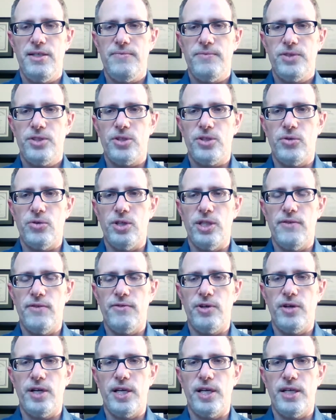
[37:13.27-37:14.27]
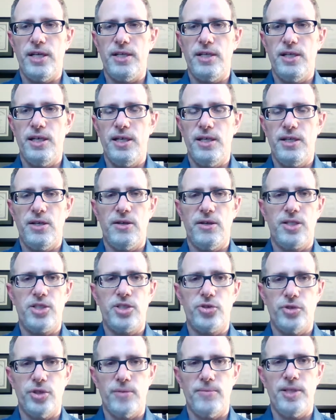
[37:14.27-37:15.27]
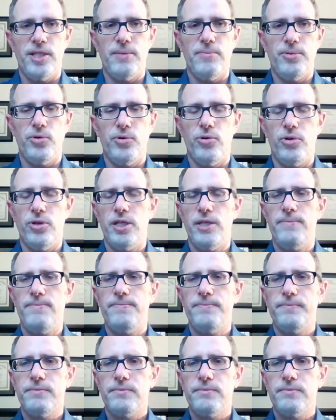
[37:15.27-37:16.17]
So liver and gut are extremely important.